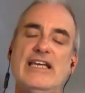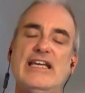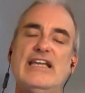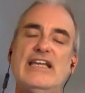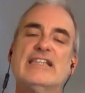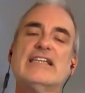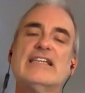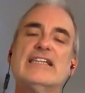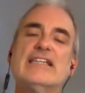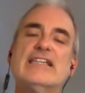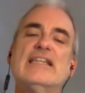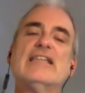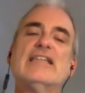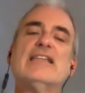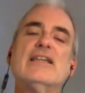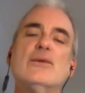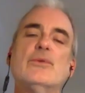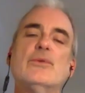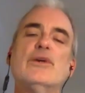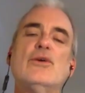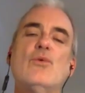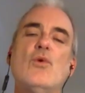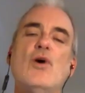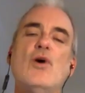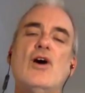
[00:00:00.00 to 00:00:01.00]
is this thing that
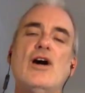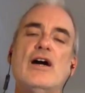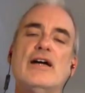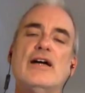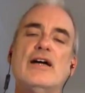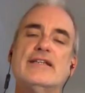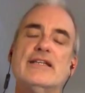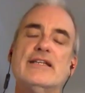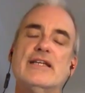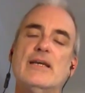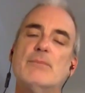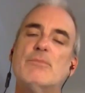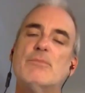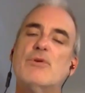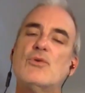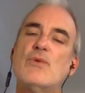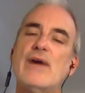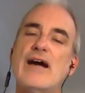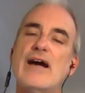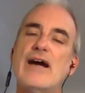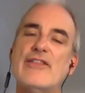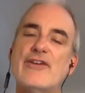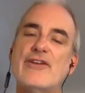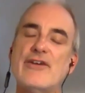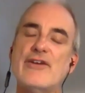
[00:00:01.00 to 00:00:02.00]
we want, but
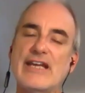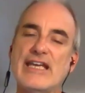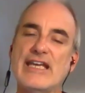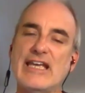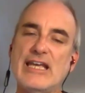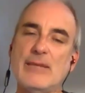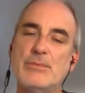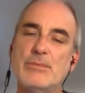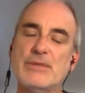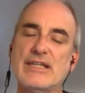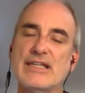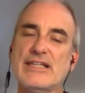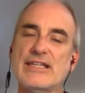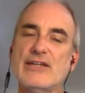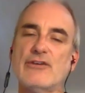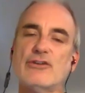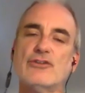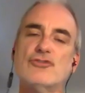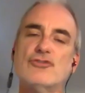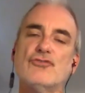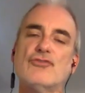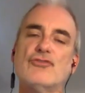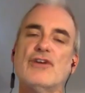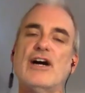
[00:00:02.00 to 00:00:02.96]
rather it keeps this sort of